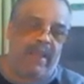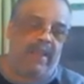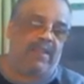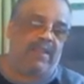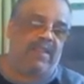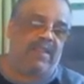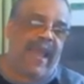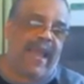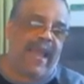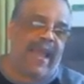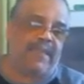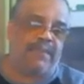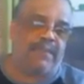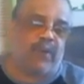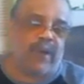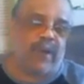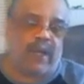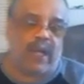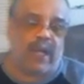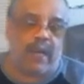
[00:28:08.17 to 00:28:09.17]
Your
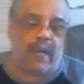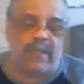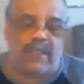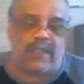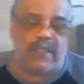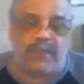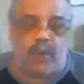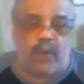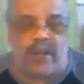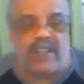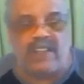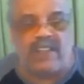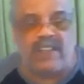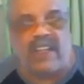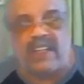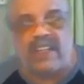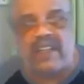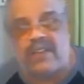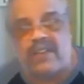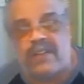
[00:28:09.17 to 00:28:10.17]
taxable income is
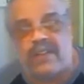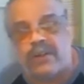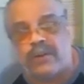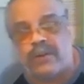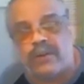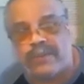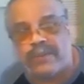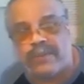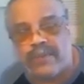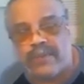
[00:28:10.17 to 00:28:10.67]
$46,200.